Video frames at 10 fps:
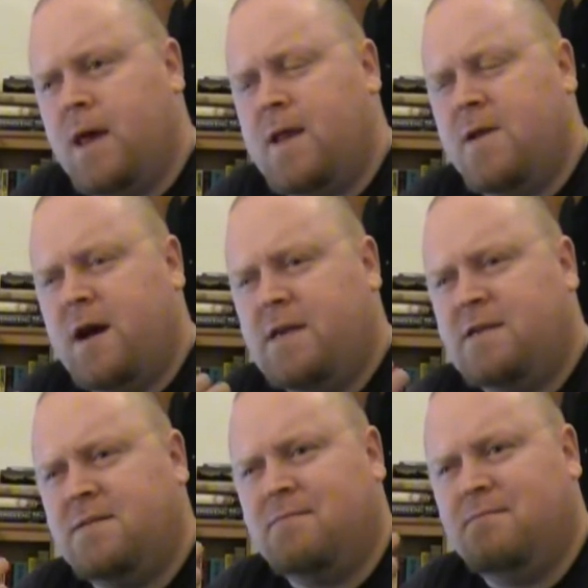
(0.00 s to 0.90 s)

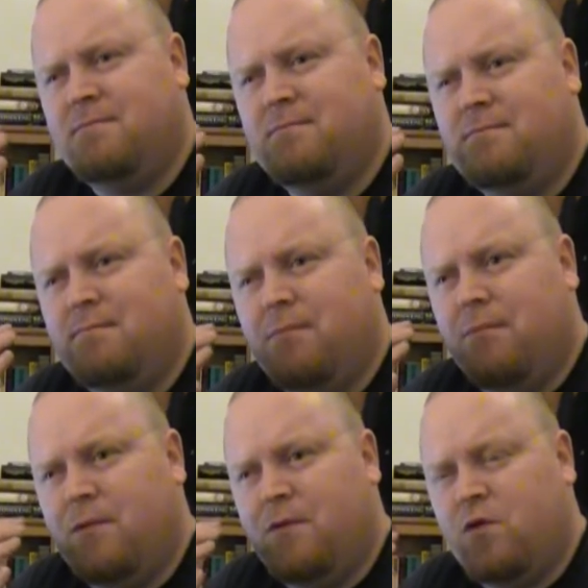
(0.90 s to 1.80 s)
nice
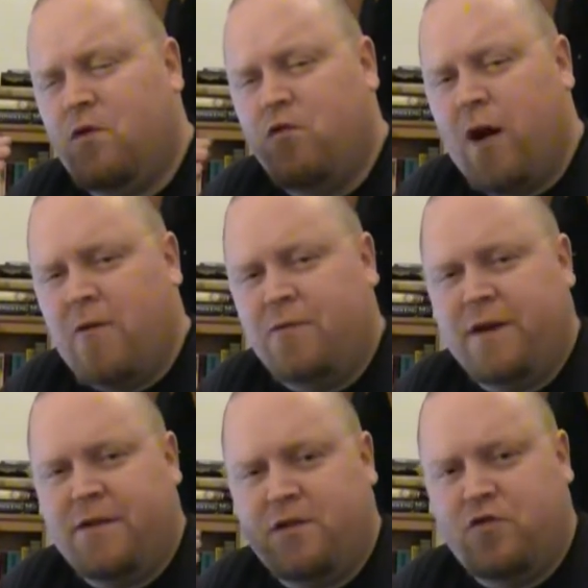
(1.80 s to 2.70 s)
sort of
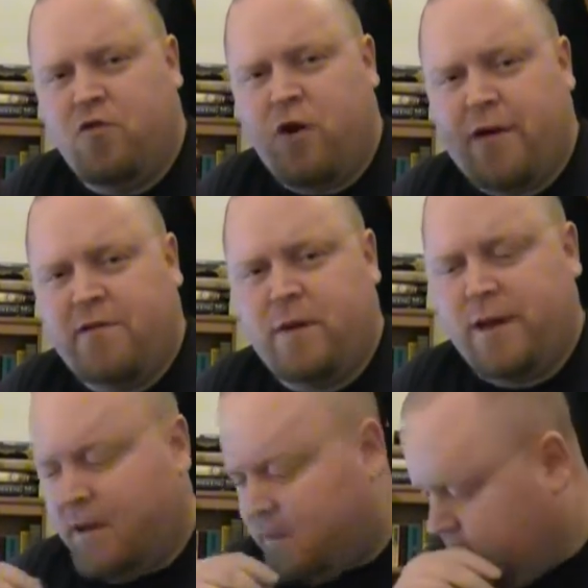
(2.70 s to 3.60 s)
rounded dry
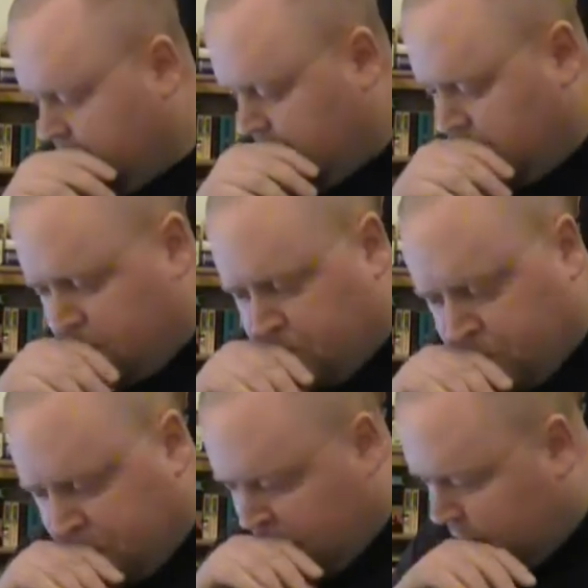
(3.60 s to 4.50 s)
sweetness,
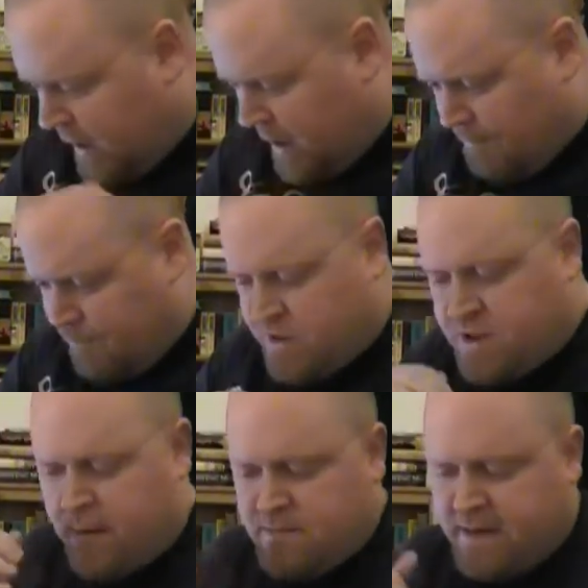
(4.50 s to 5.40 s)

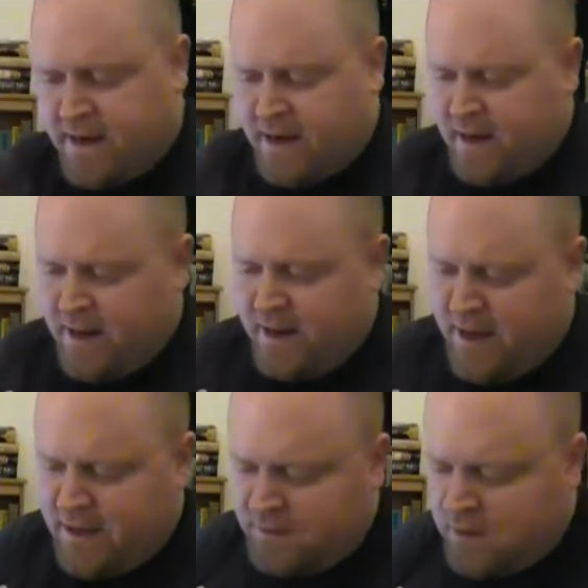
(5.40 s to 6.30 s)
which comes in at
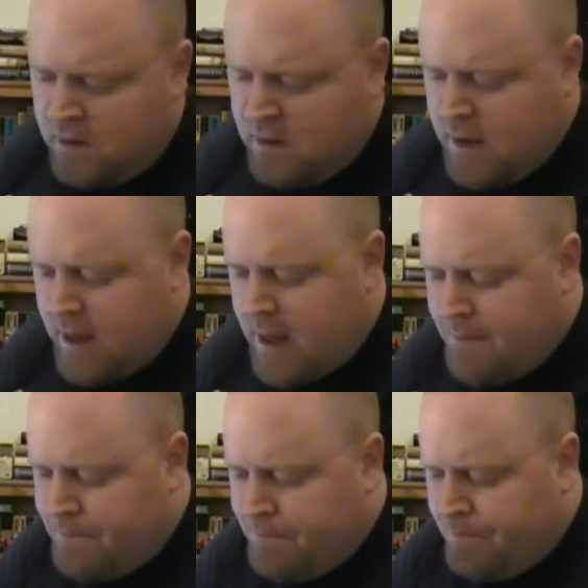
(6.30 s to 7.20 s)
the end.
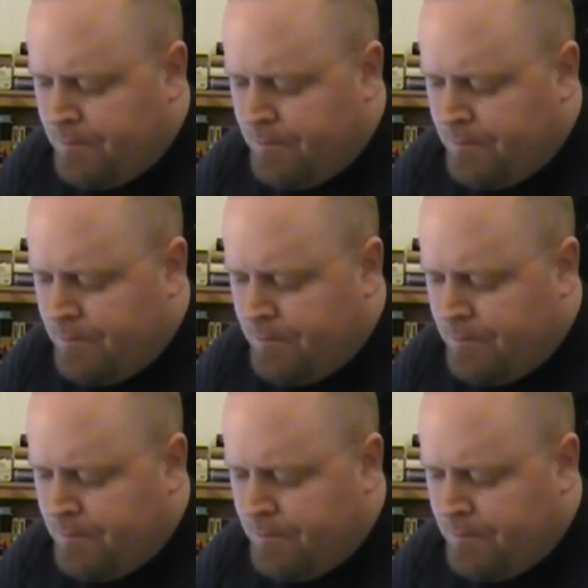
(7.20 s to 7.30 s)
But